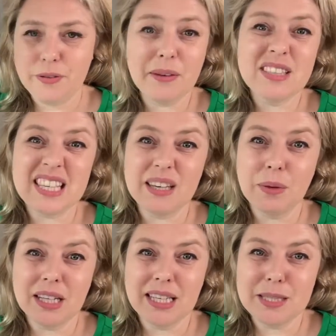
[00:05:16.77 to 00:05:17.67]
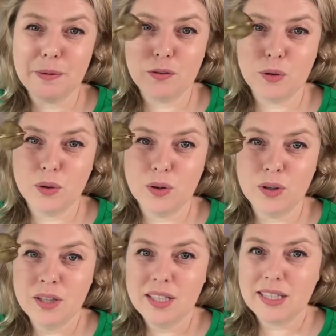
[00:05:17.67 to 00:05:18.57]
If you haven't seen one of these
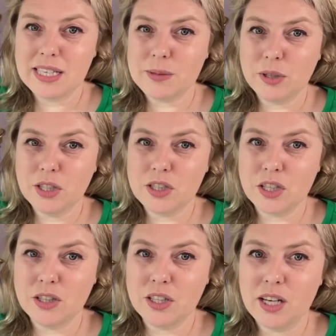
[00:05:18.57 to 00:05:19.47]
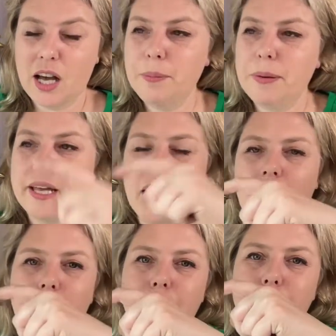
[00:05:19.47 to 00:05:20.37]
before, that's what you do. You like open it
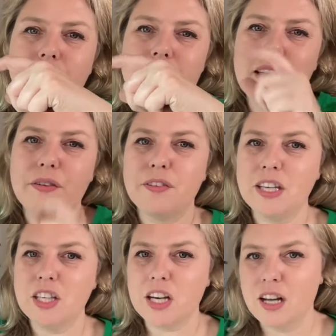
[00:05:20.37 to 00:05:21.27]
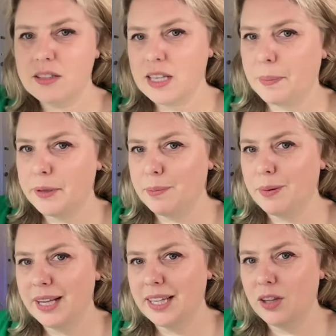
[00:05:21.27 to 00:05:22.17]
up, you put the stuff in, you close it up and you
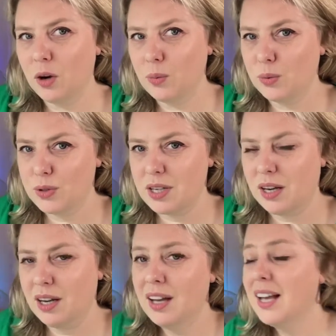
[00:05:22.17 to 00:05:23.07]
put it in the hot water.